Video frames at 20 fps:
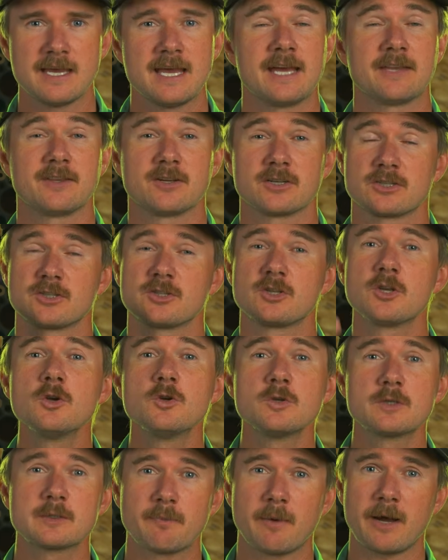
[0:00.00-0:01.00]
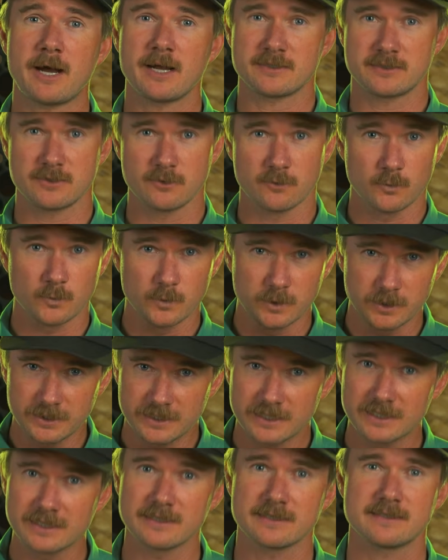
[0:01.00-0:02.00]
And there's two spots you're
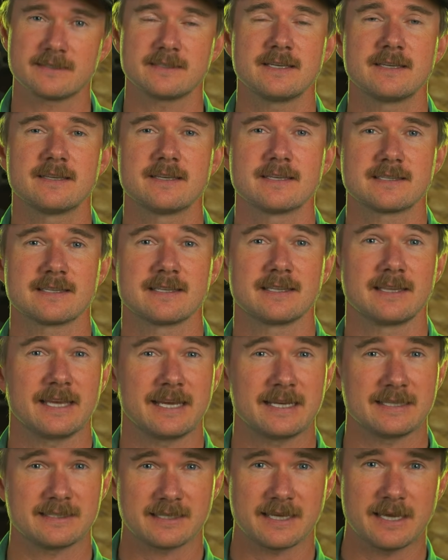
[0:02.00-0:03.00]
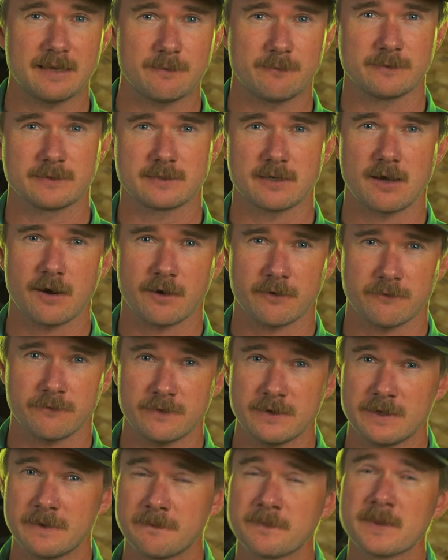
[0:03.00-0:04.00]
really gonna see this in landscape
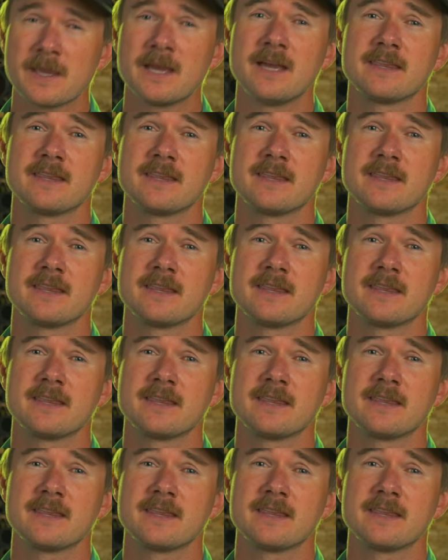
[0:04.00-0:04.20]
photography.